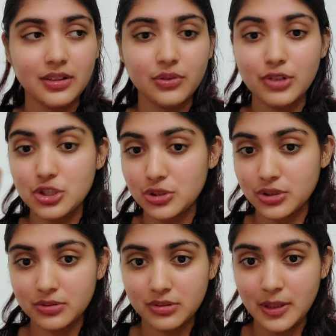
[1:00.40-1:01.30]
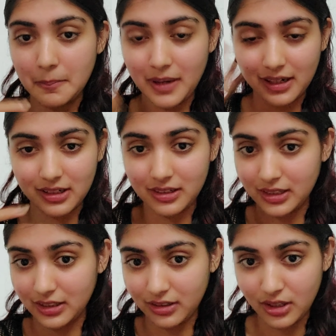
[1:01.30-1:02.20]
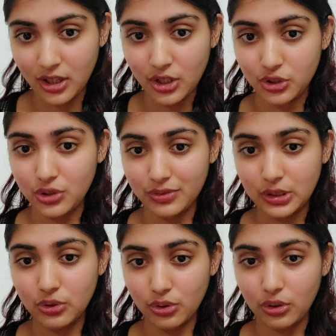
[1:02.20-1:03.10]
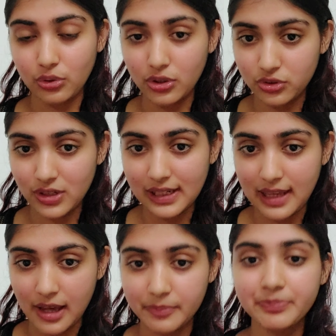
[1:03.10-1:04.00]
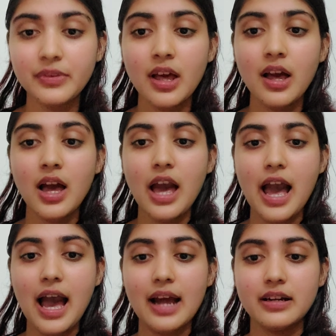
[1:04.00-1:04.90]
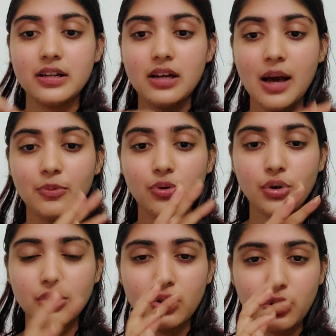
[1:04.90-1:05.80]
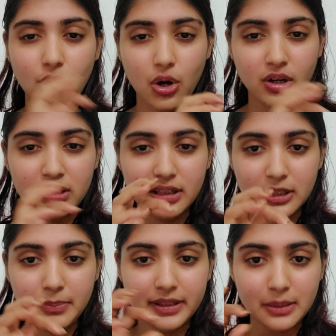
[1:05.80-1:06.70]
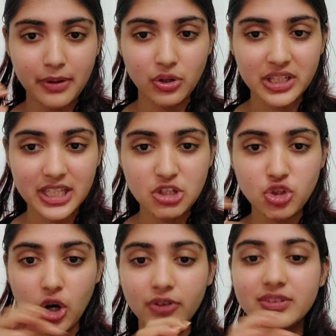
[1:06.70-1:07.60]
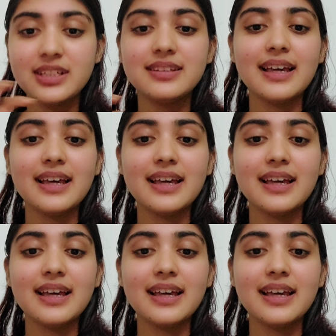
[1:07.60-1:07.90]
which by clearing you will go to Australia. And I'm going to talk a little bit about each of these